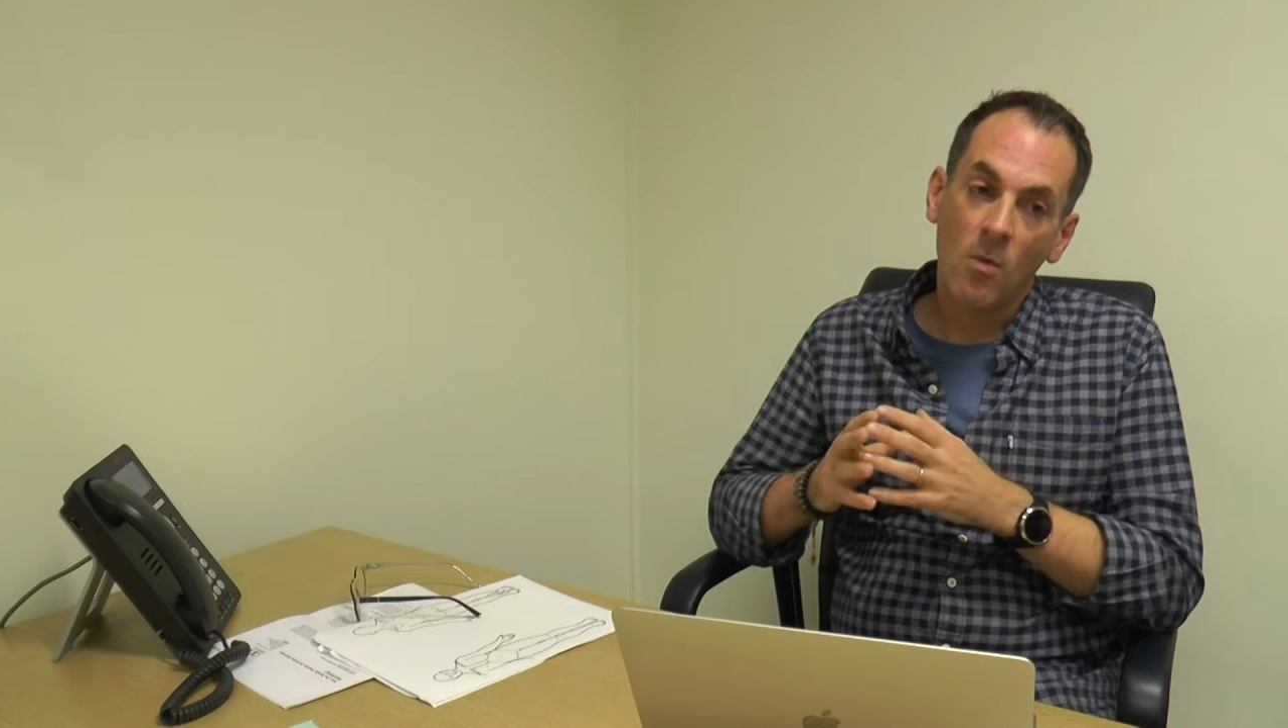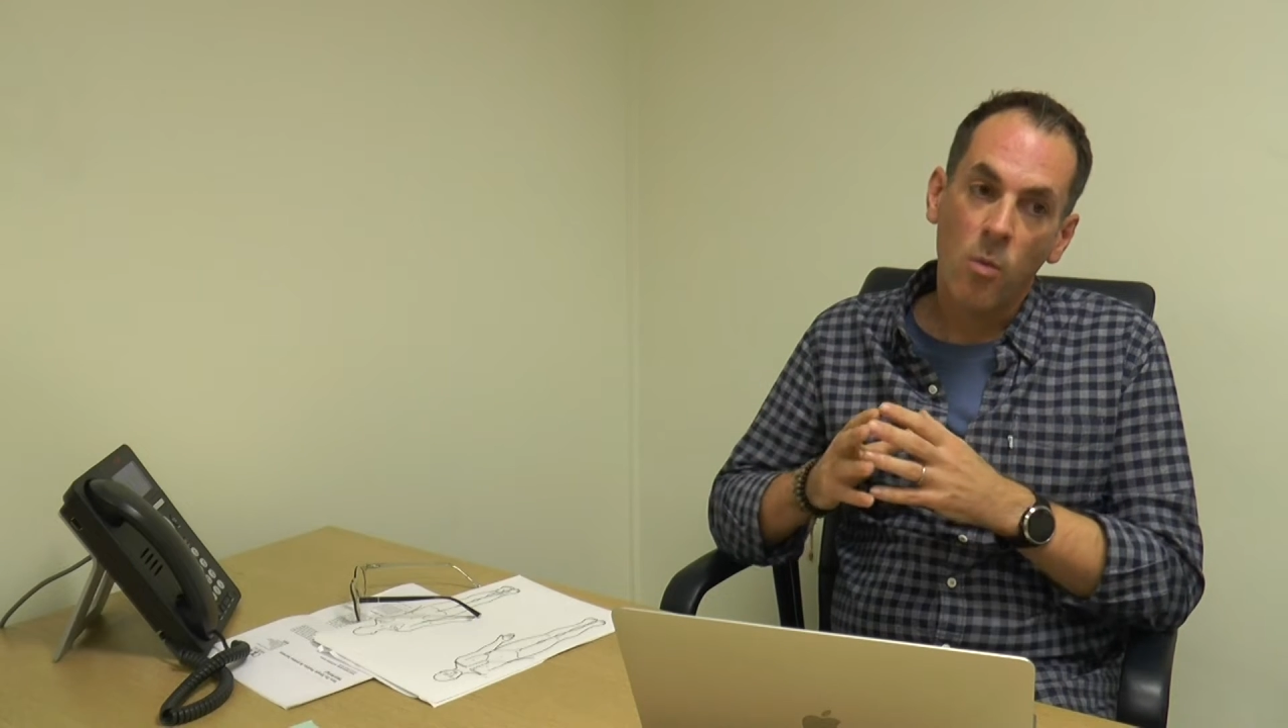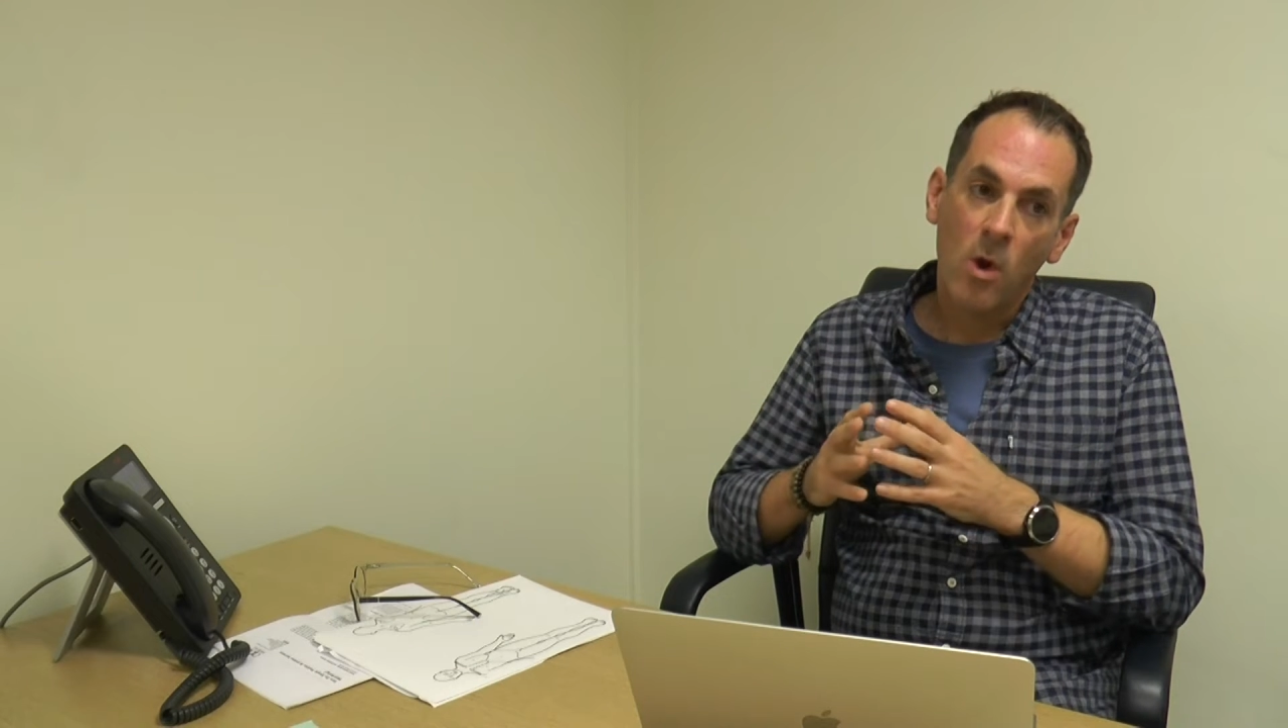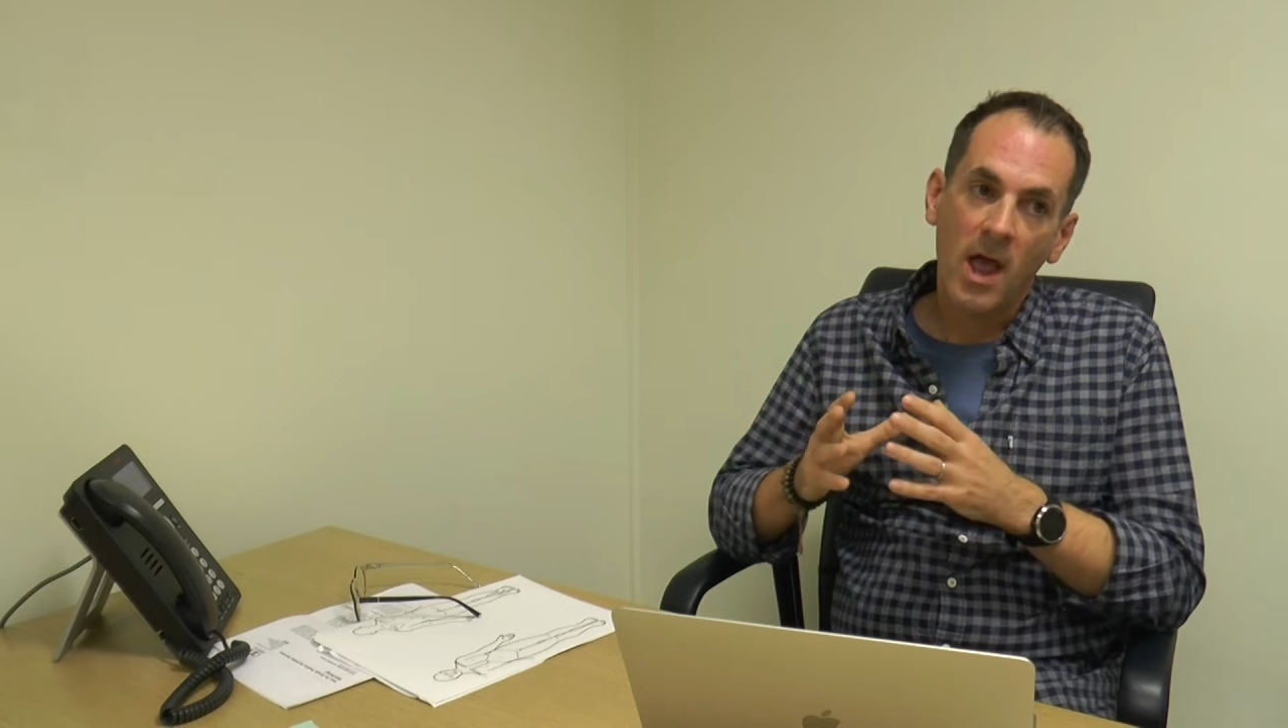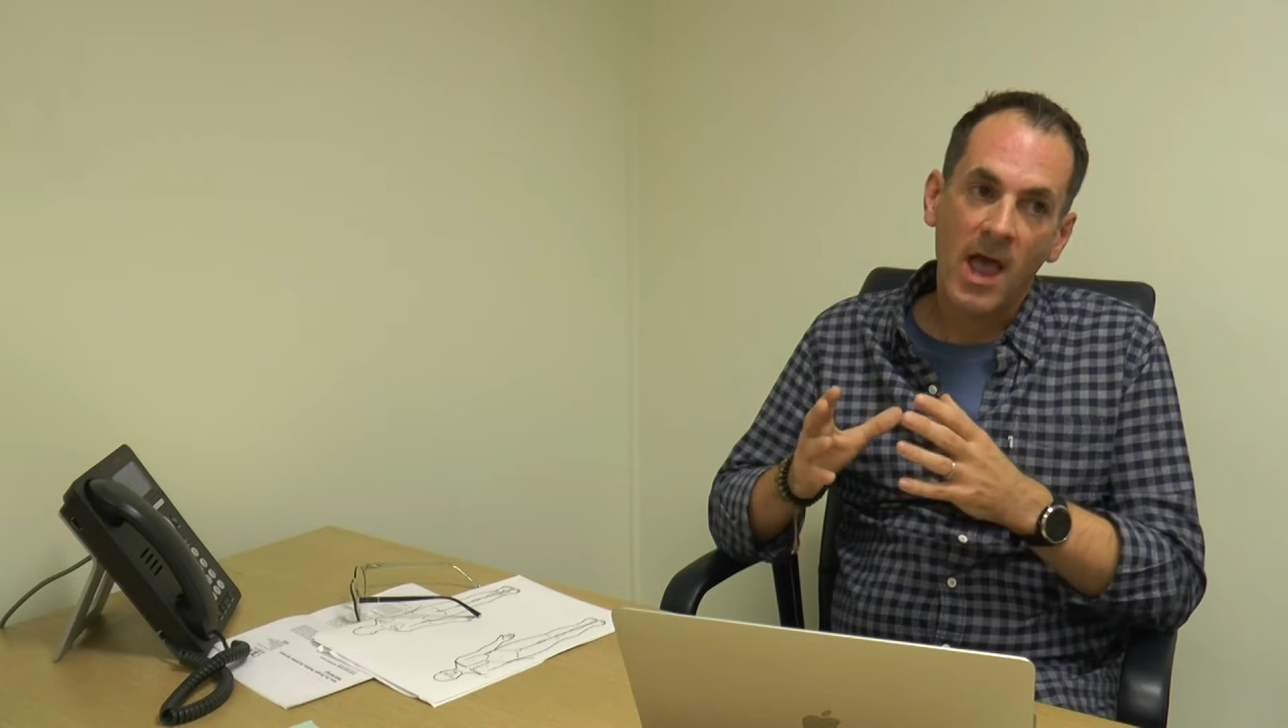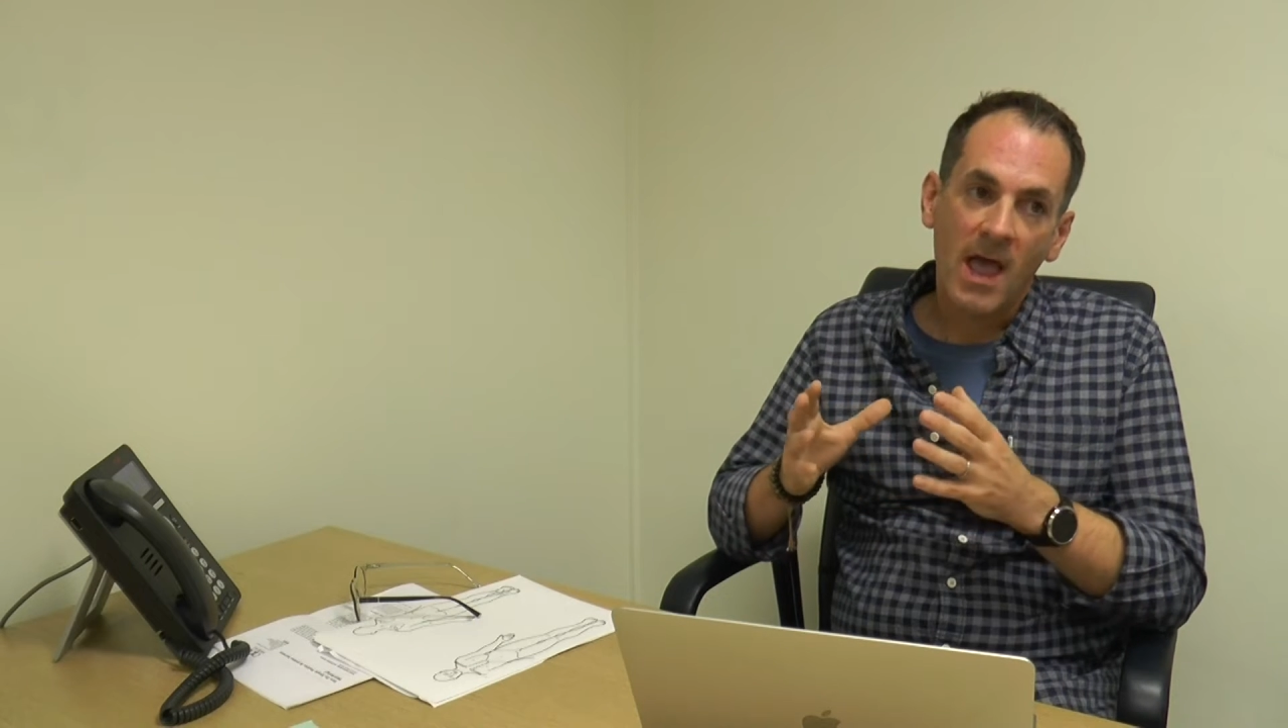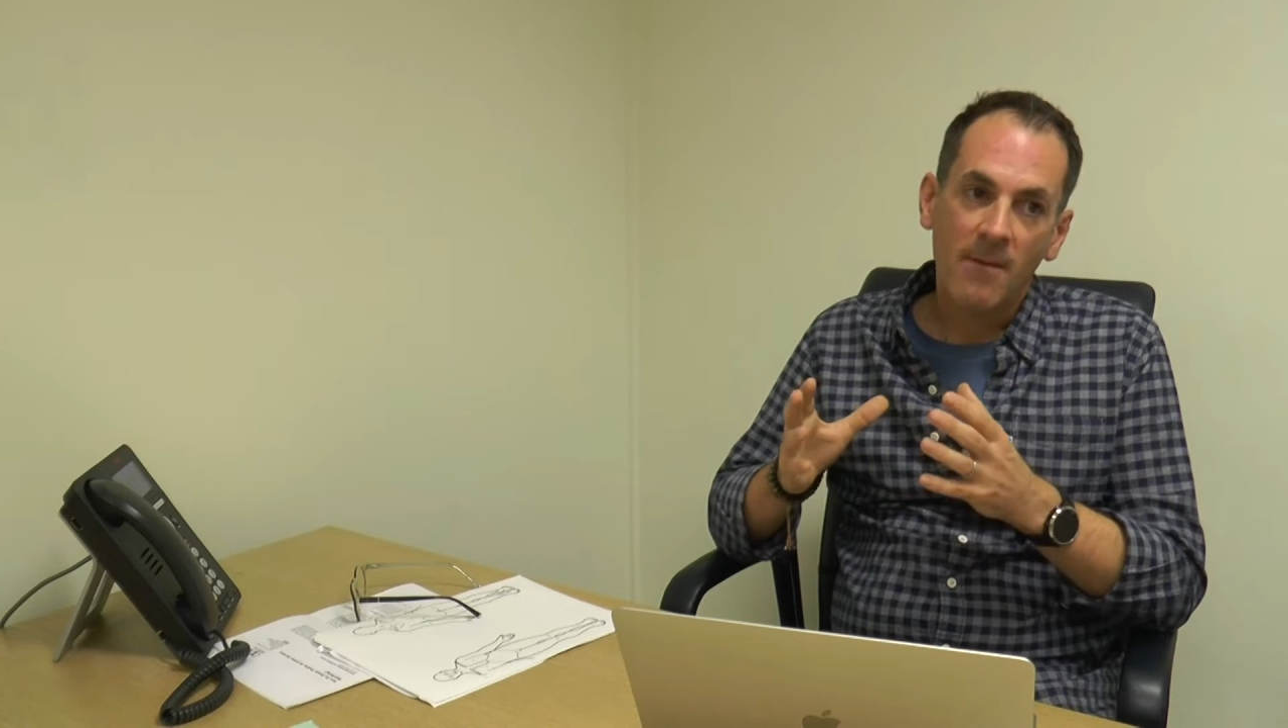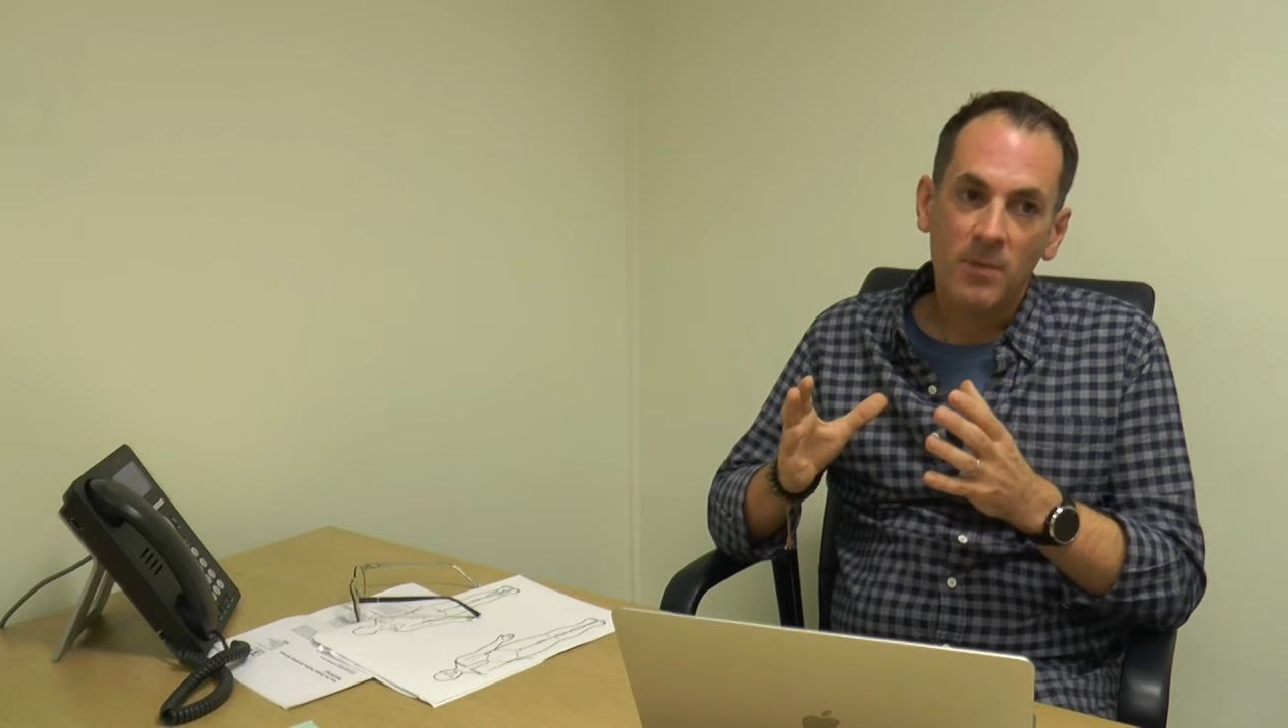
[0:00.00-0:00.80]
where